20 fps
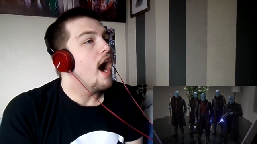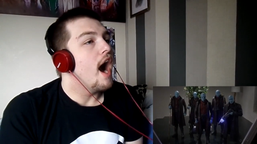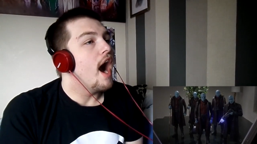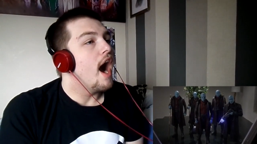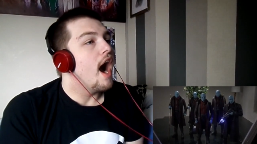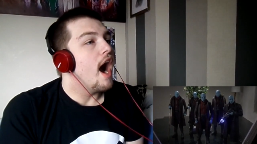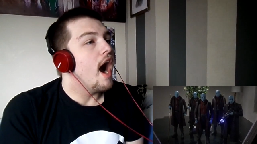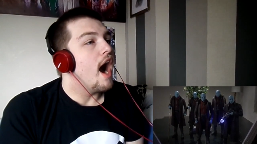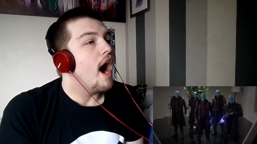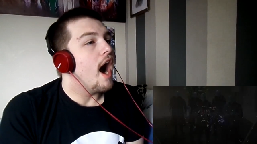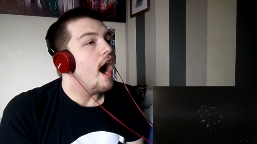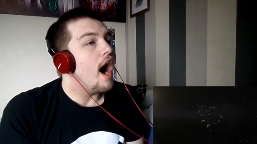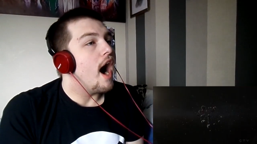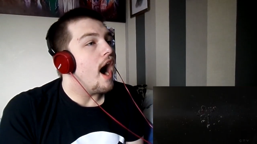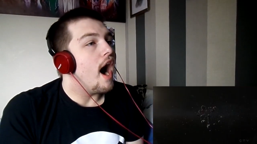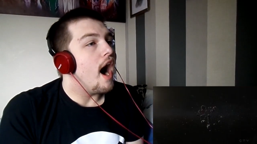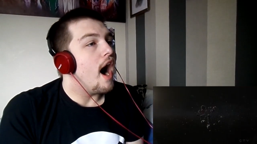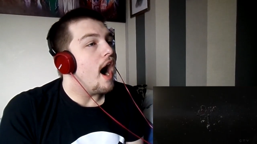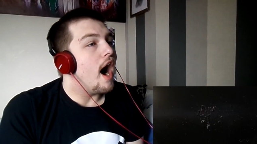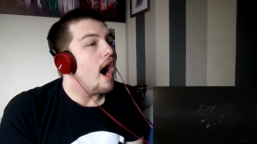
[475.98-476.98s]

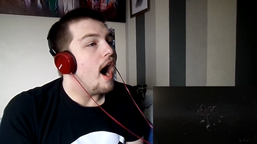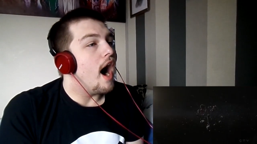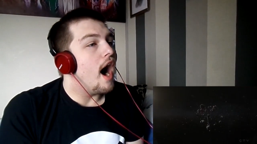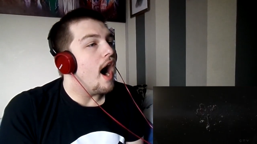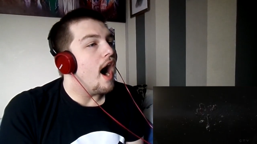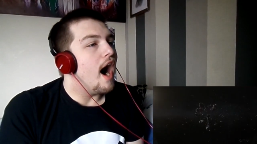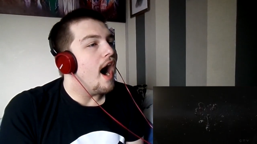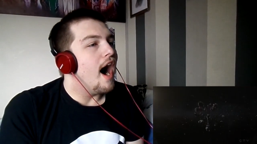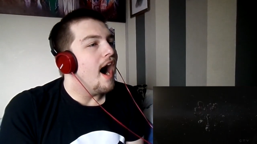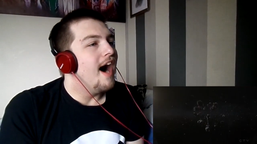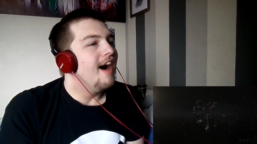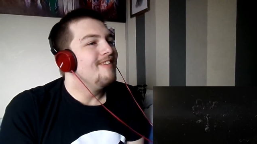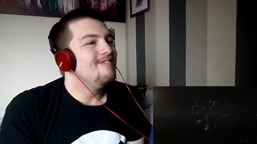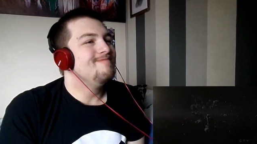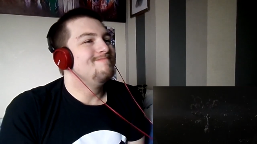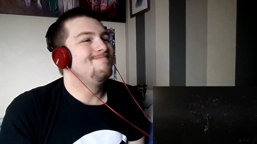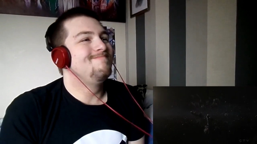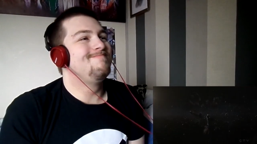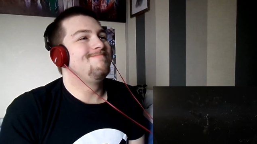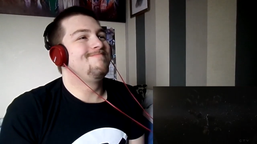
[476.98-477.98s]

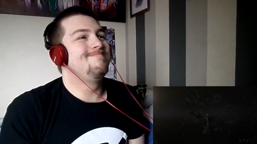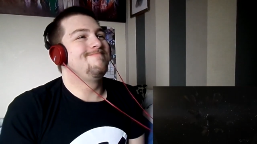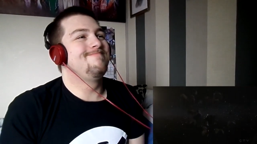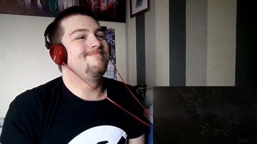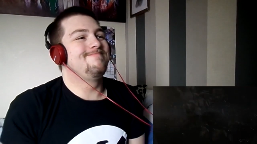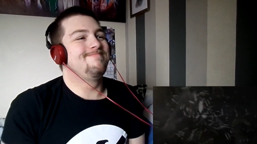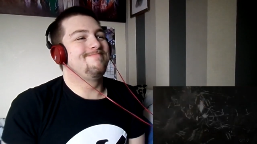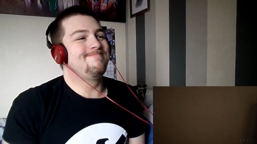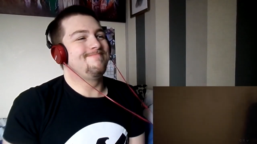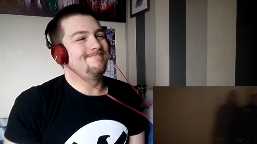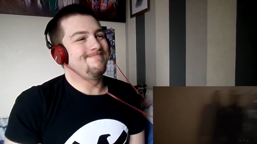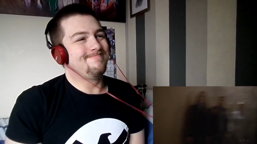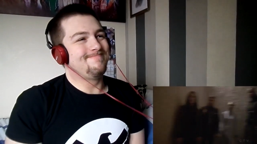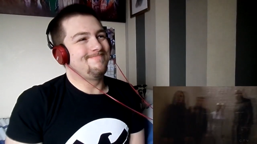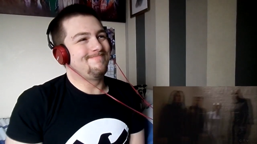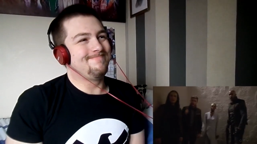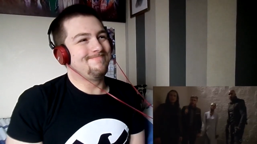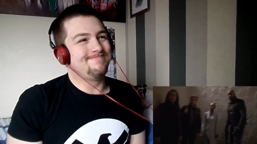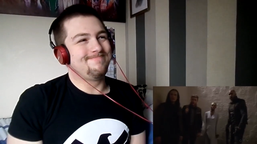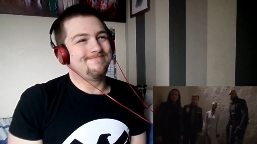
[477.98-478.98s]

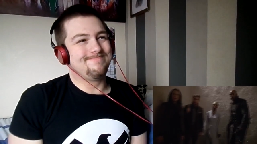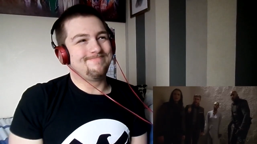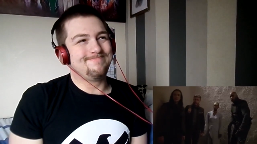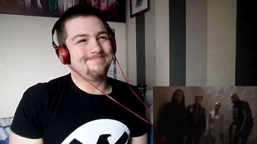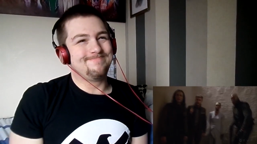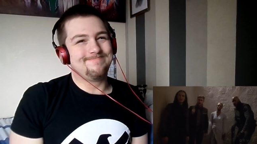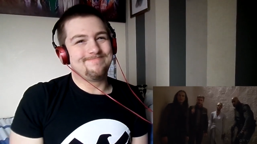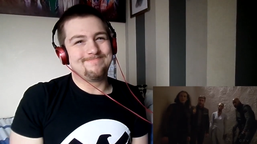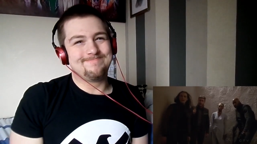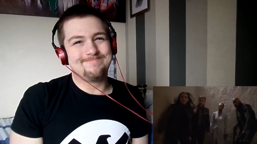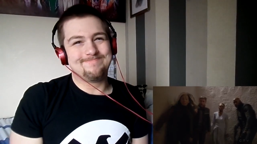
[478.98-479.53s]
(no one is talking)